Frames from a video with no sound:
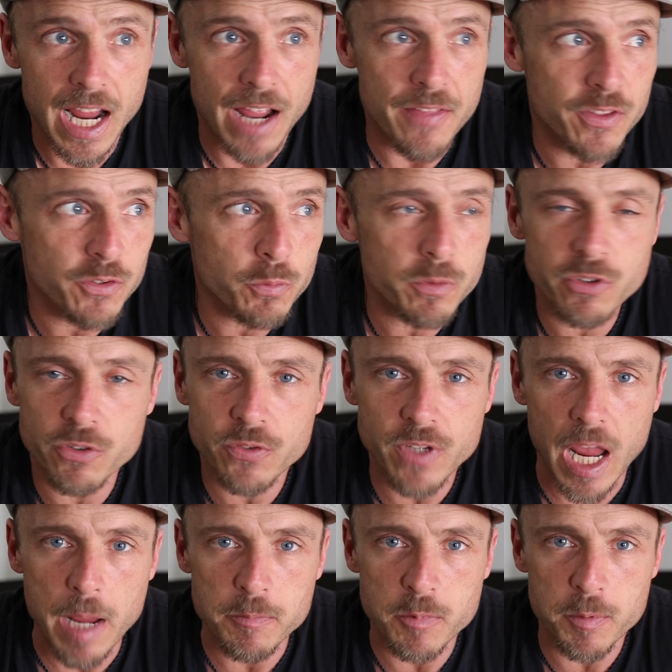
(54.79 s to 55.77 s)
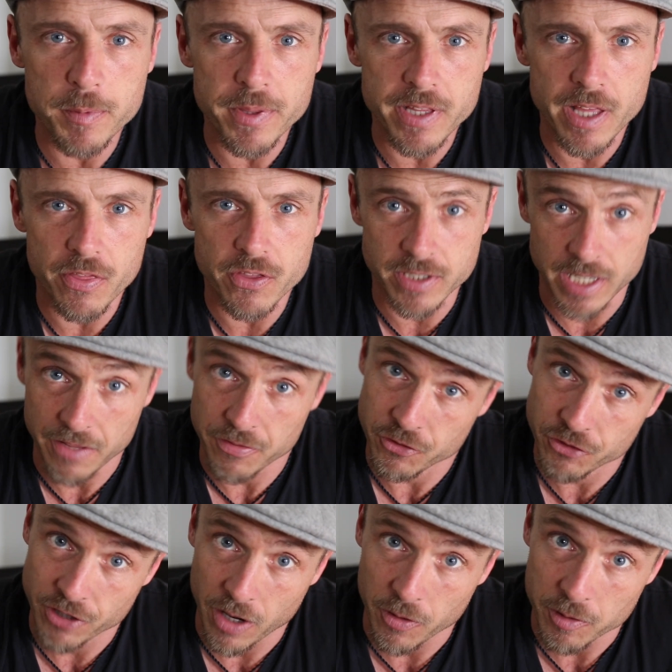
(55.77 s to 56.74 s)
And this one just came to me the other day in the
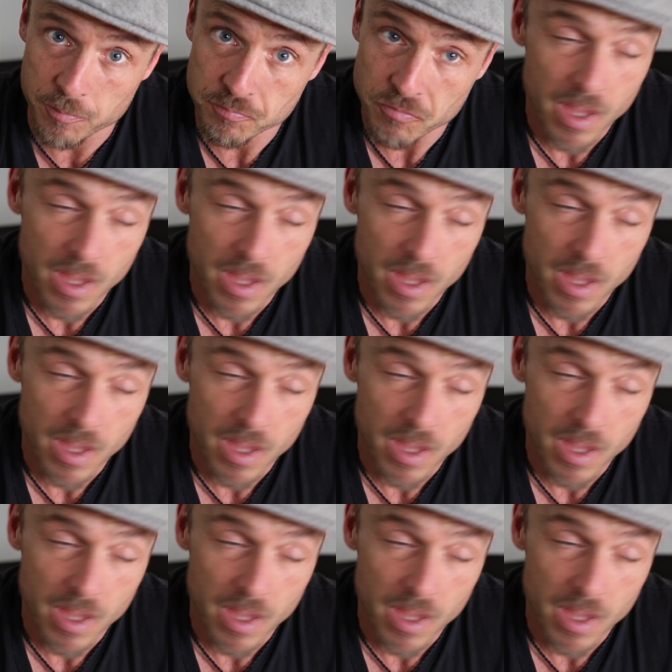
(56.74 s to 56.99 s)
shower.